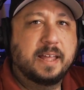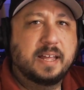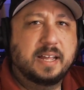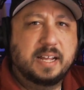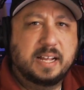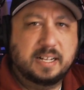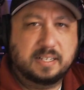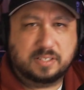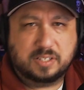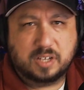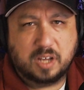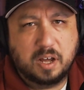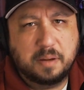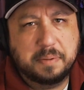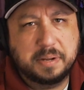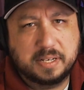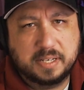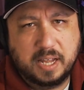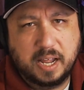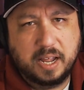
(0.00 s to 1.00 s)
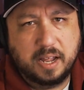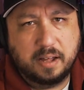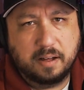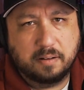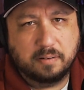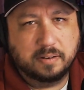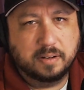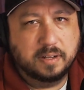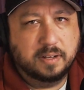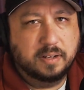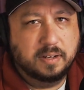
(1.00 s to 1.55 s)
it's coming down.